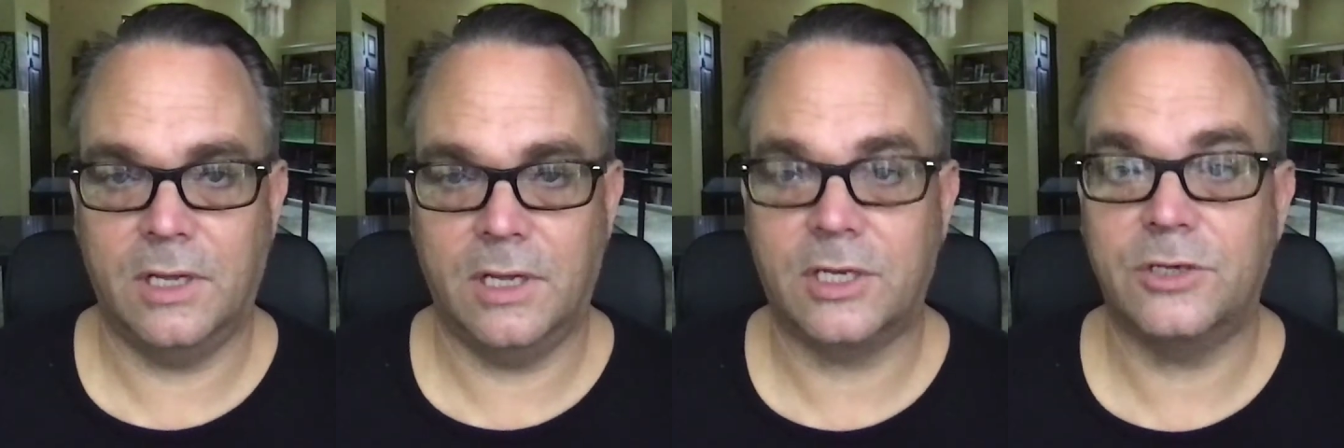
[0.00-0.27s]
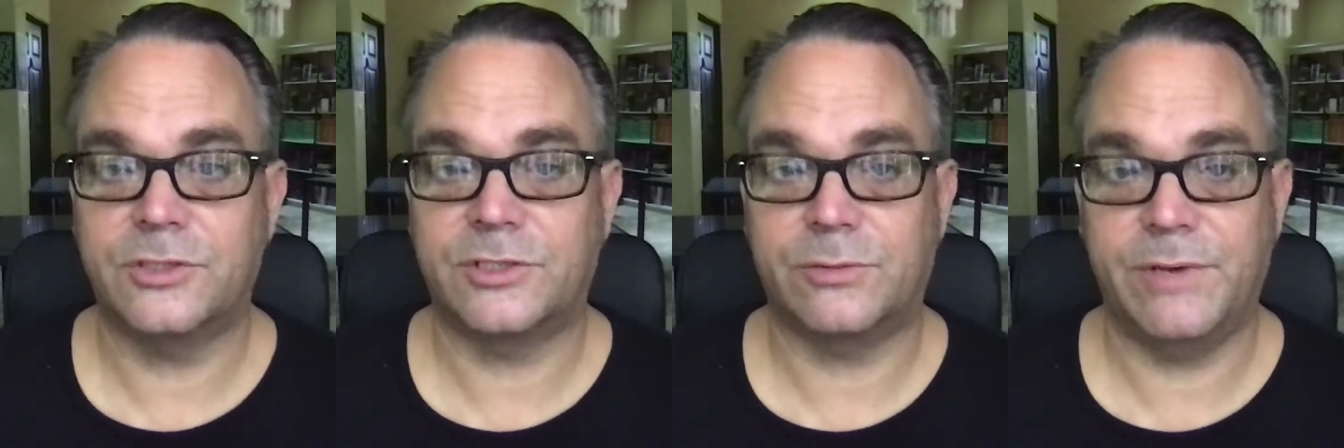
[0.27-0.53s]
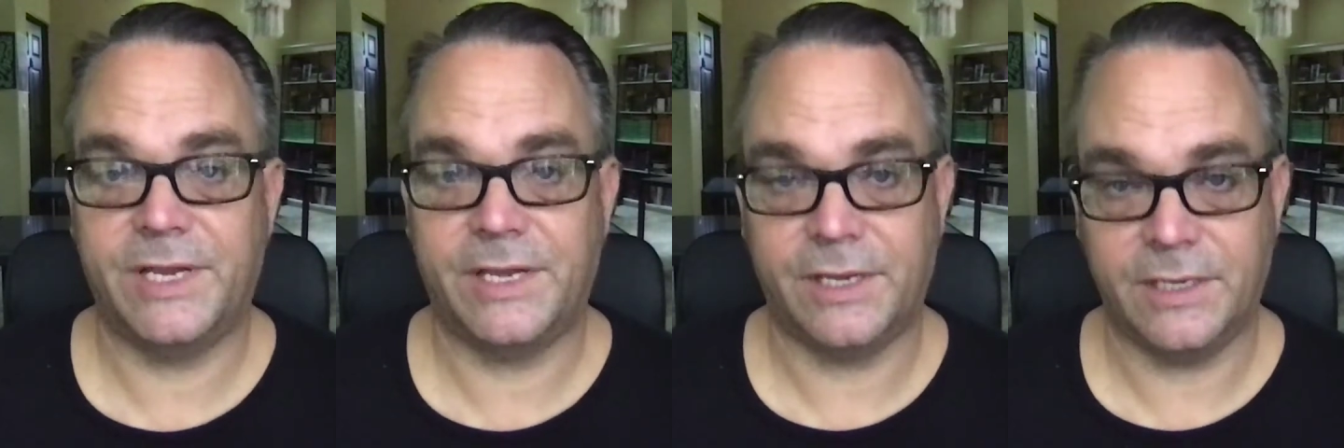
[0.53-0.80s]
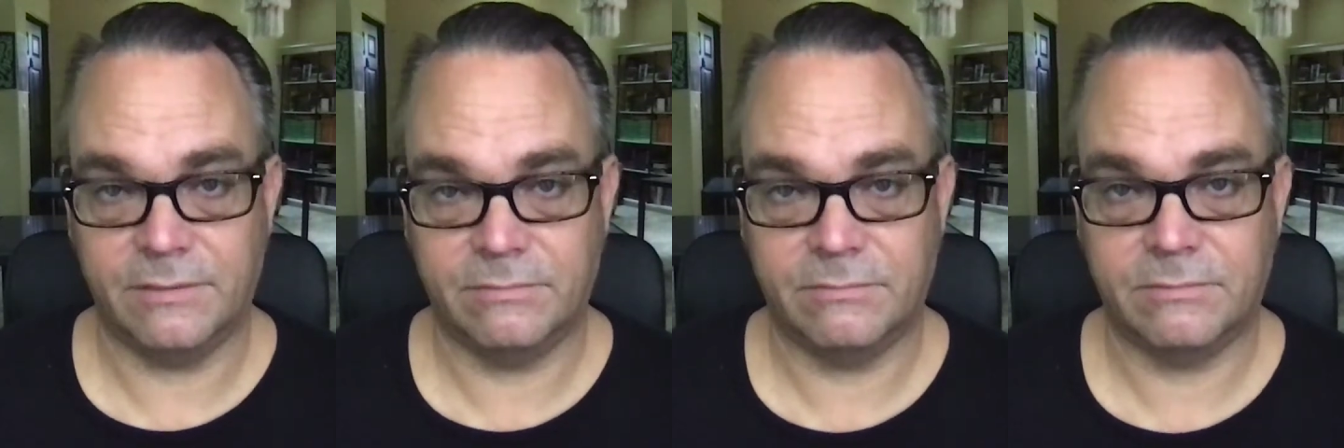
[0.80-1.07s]
Costa
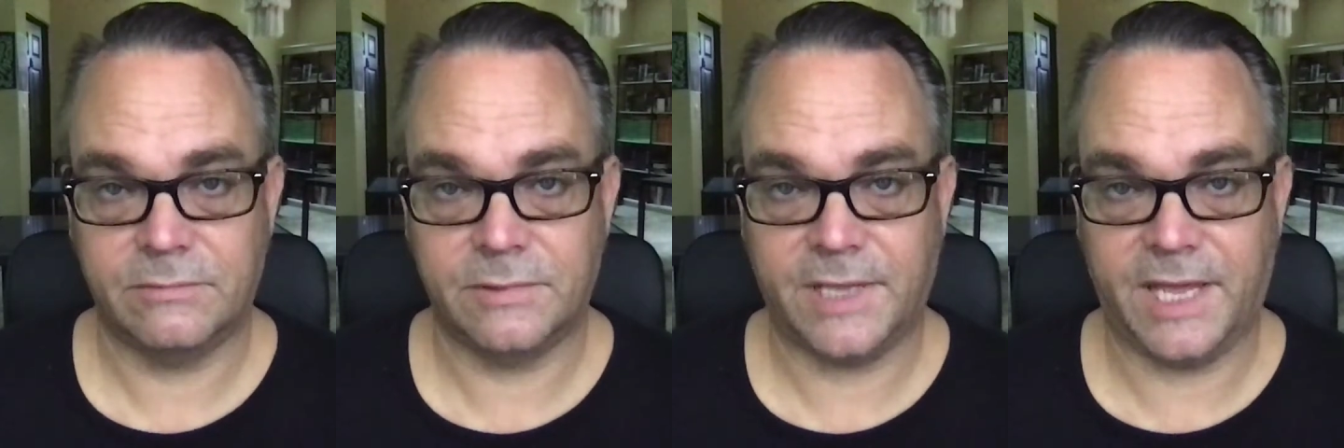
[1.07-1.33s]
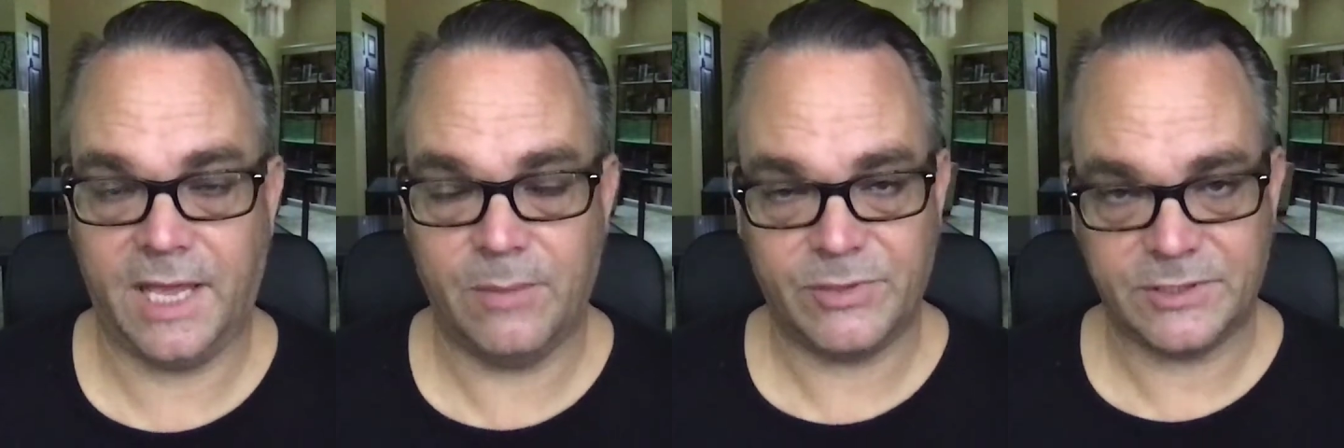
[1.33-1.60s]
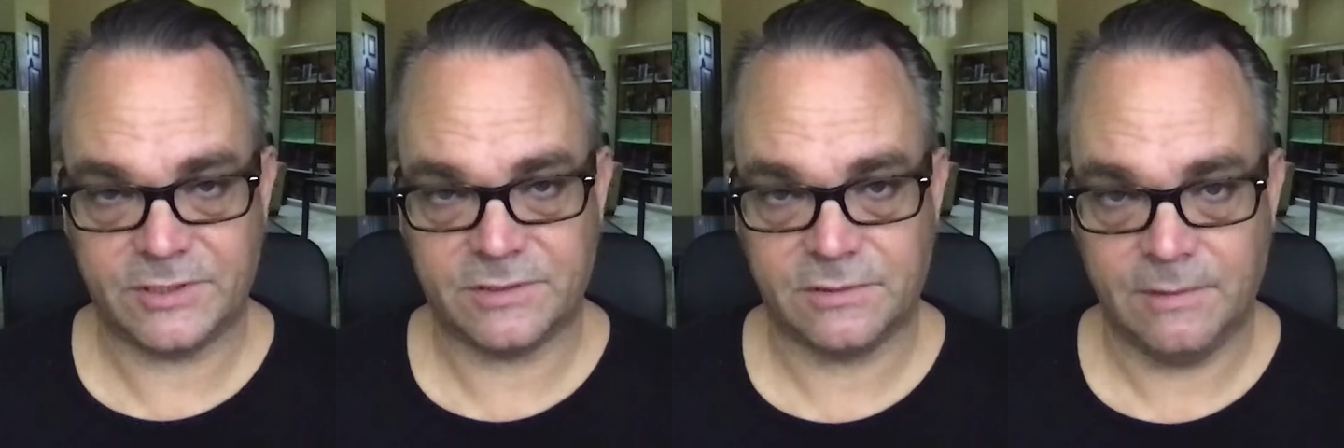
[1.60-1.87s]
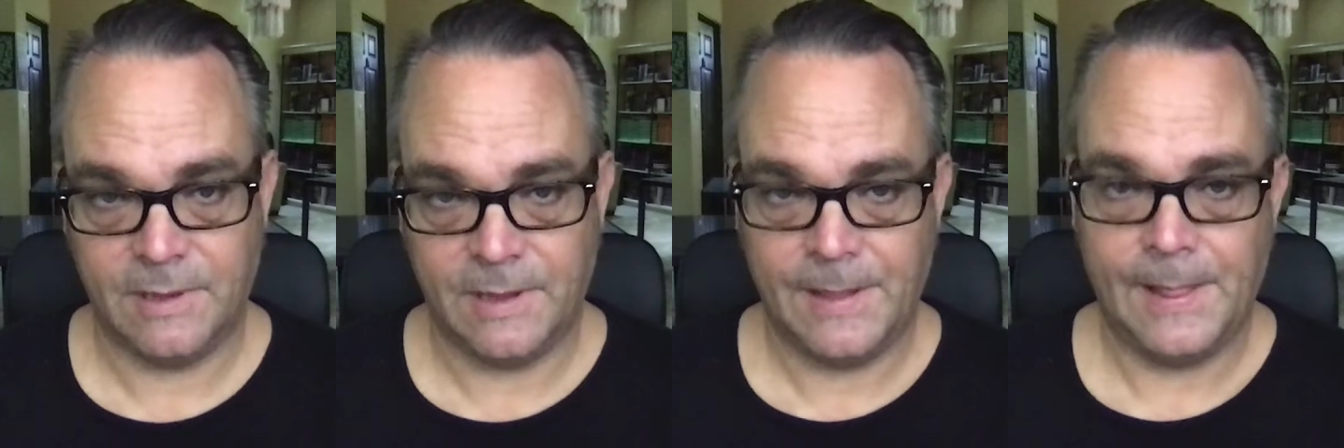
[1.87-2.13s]
Rica campus.